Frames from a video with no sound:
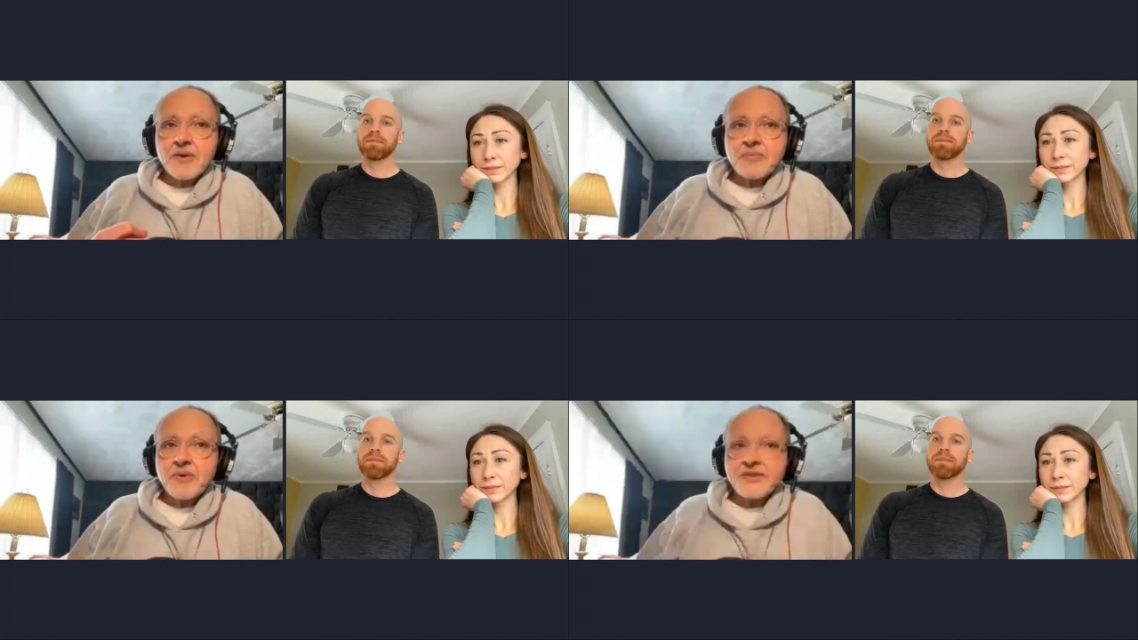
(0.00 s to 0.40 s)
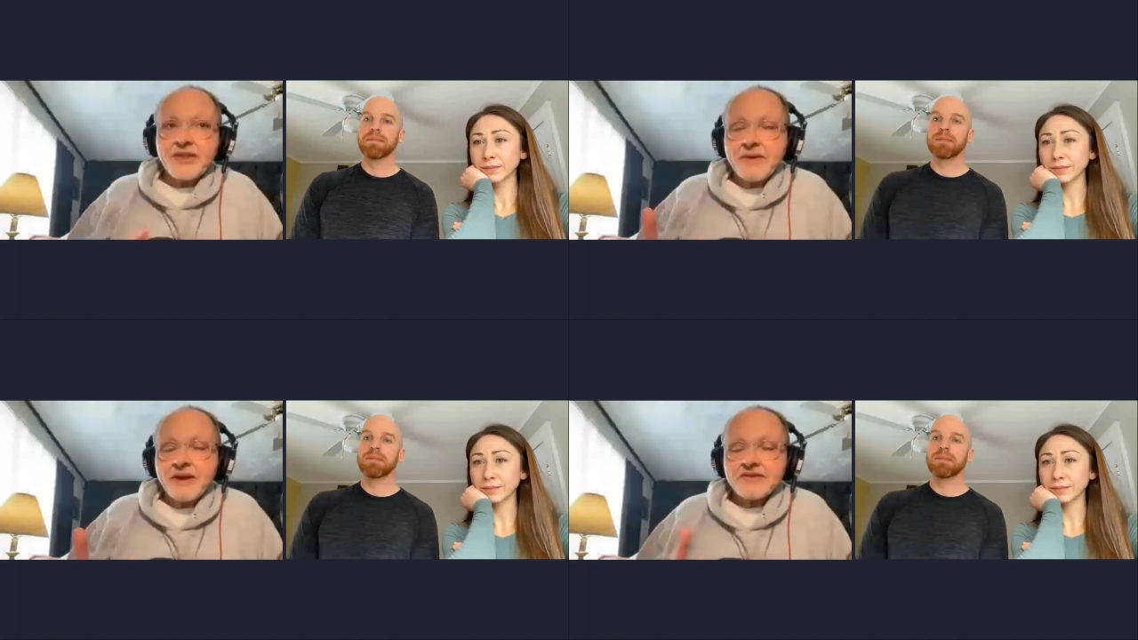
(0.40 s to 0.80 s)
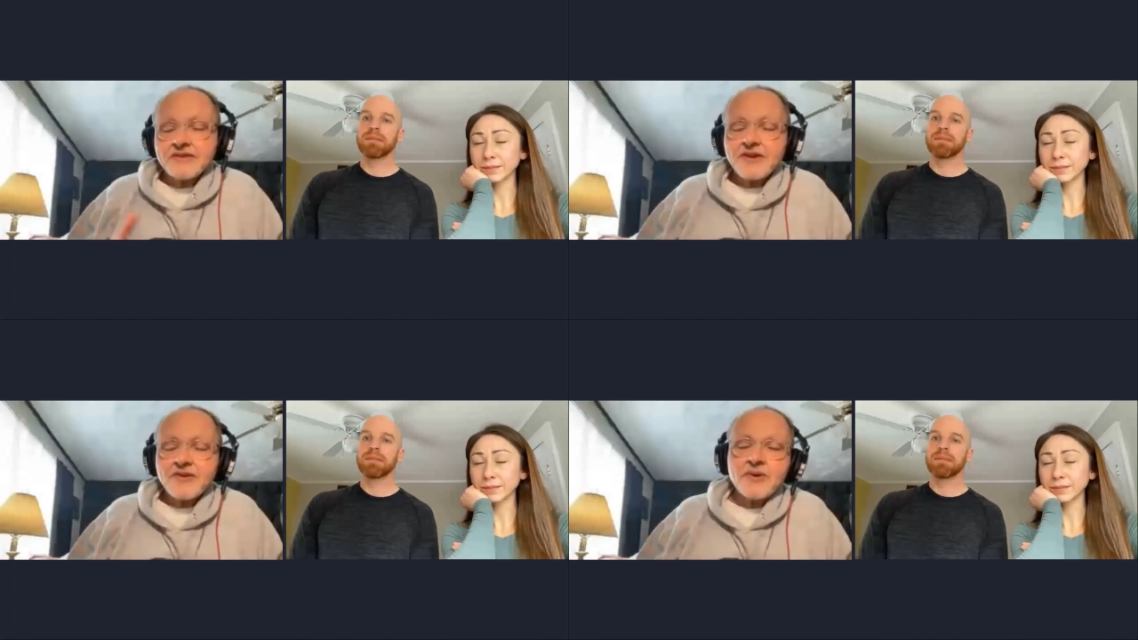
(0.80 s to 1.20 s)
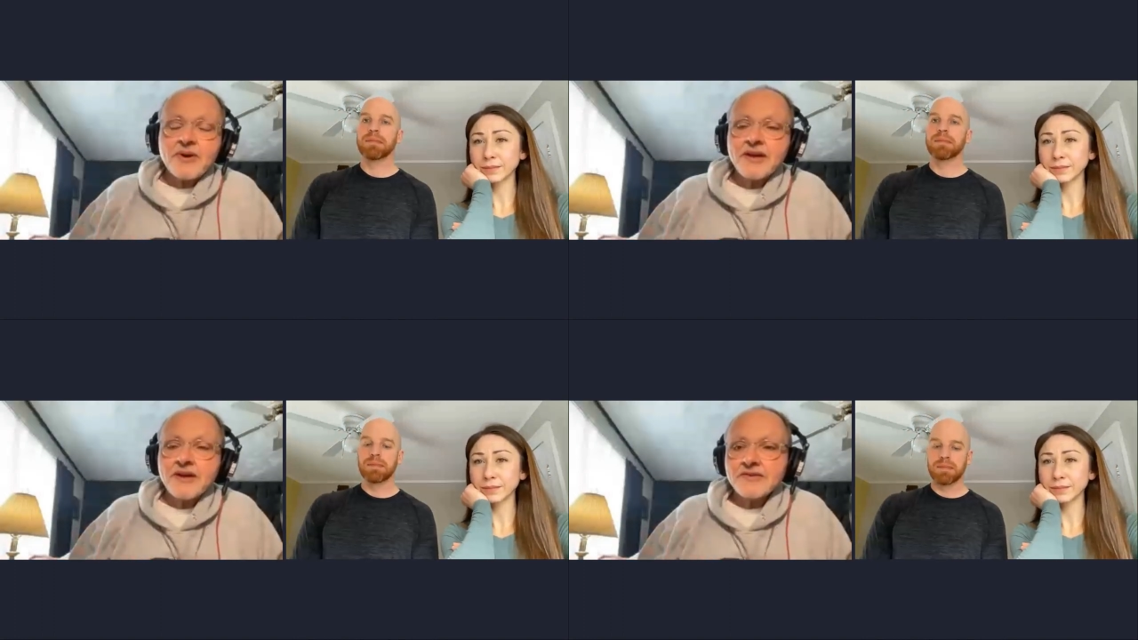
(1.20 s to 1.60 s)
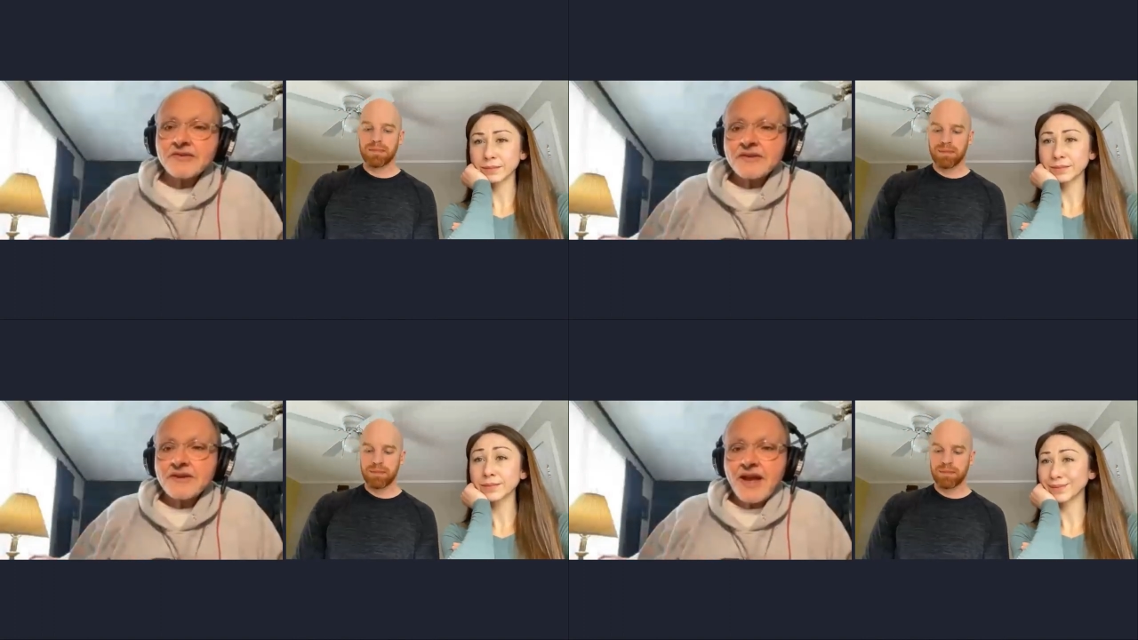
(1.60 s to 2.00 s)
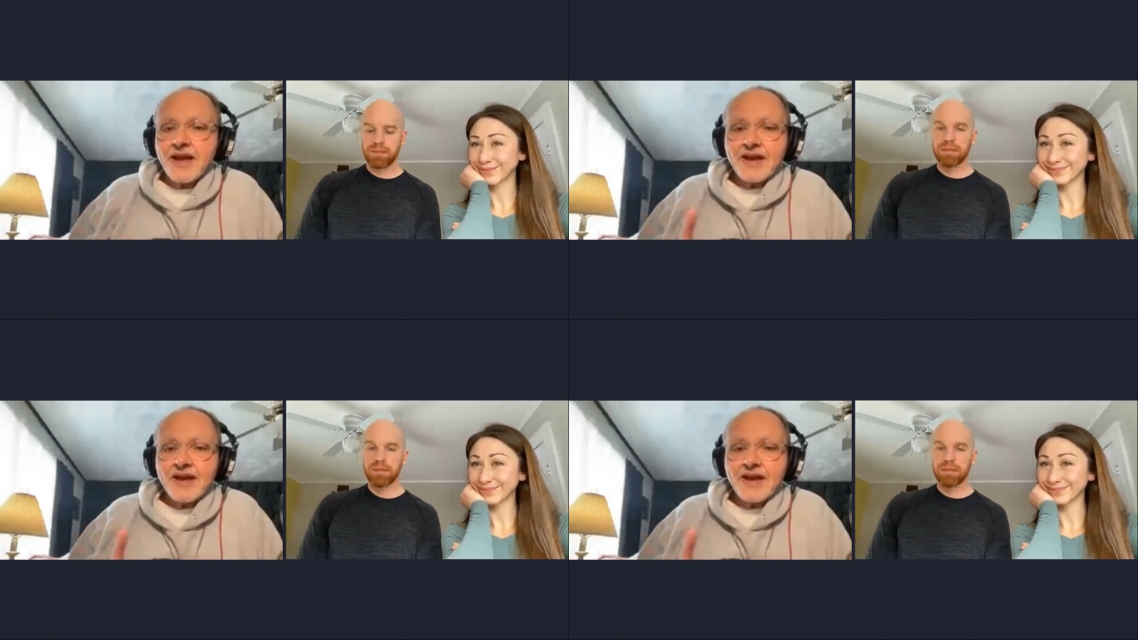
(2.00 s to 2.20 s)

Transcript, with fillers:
Speaker 1: But that makes Nick who he is. Mm-hmm.